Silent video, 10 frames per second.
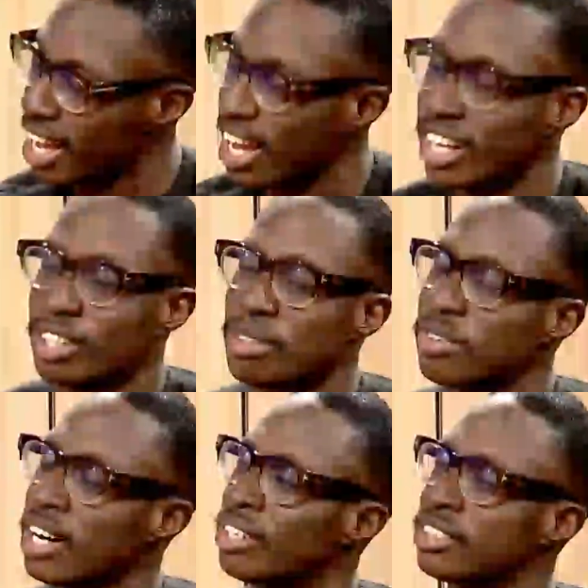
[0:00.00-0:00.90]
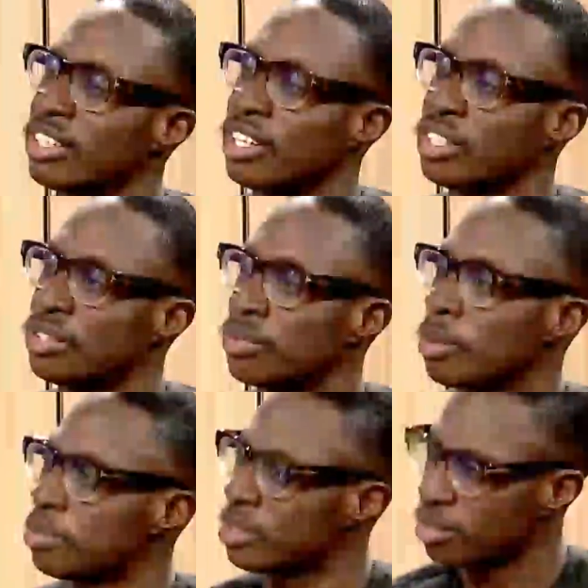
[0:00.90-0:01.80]
And look for how to learn the
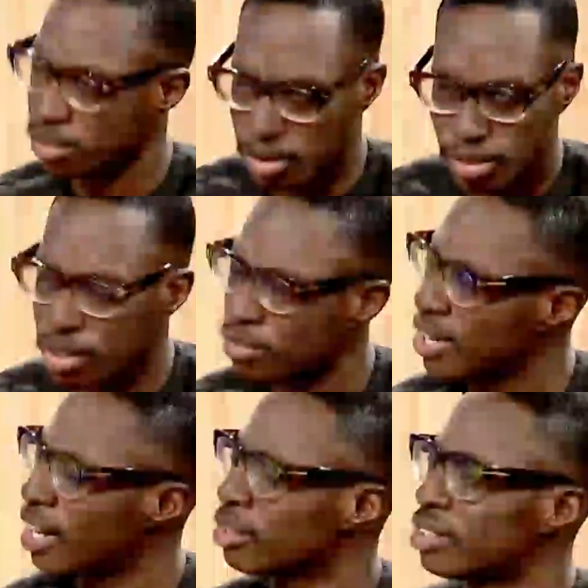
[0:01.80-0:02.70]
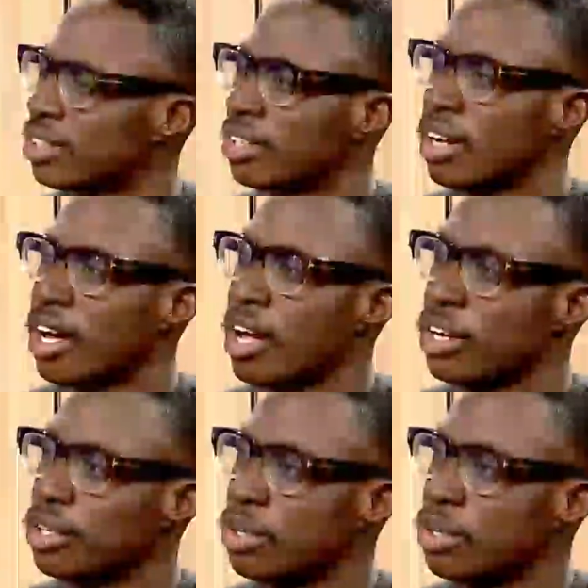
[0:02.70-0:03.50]
ropes. Look for how to, you